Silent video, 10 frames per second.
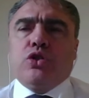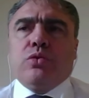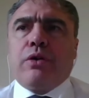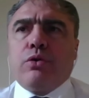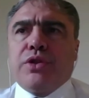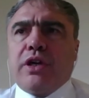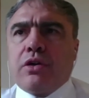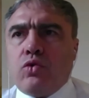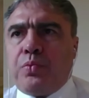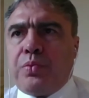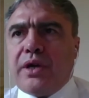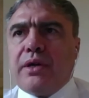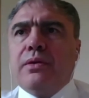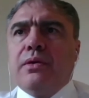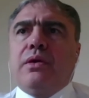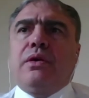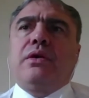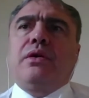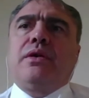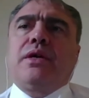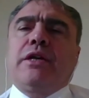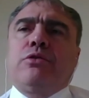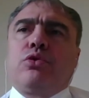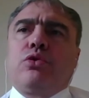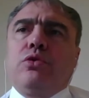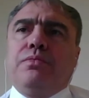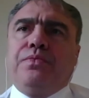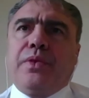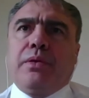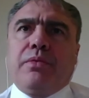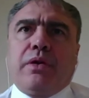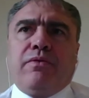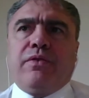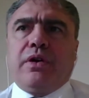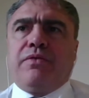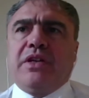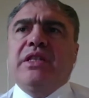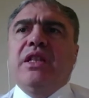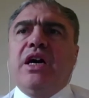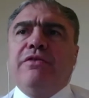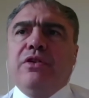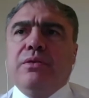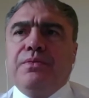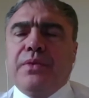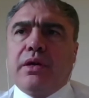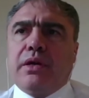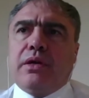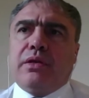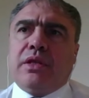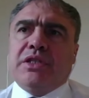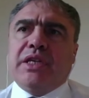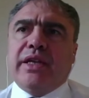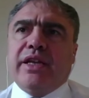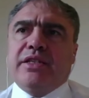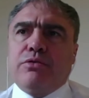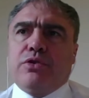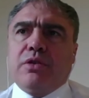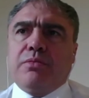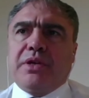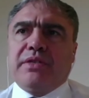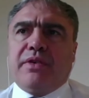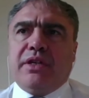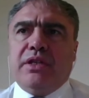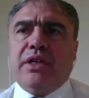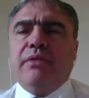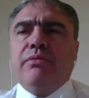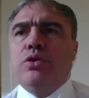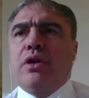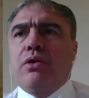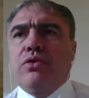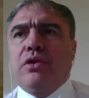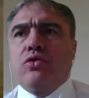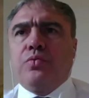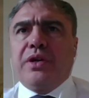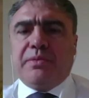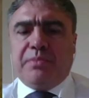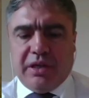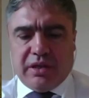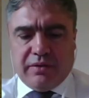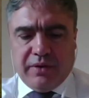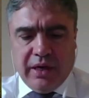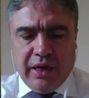led by the National Union of Grain Producers, that's an international expert group, and they do believe that this task can